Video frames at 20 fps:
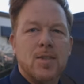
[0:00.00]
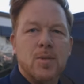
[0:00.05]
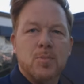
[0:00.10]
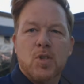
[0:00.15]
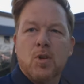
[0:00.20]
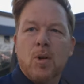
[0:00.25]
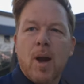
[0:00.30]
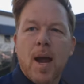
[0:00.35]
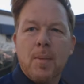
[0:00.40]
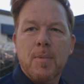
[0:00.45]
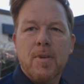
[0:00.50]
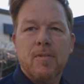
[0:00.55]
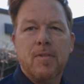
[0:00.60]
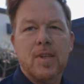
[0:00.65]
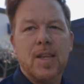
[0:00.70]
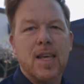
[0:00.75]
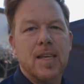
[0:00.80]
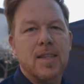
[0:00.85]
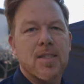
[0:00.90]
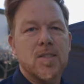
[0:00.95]
subscribe if
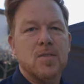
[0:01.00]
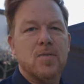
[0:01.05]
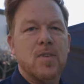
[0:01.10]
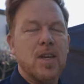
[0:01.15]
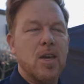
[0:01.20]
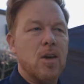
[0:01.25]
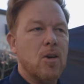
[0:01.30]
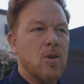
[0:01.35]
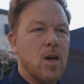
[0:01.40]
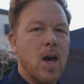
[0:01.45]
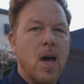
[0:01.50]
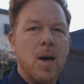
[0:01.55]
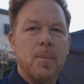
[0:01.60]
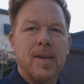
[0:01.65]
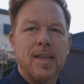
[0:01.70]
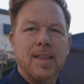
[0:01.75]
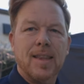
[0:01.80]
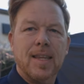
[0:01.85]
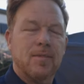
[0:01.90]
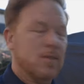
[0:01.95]
you like this video,
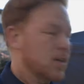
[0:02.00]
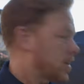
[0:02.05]
comment, leave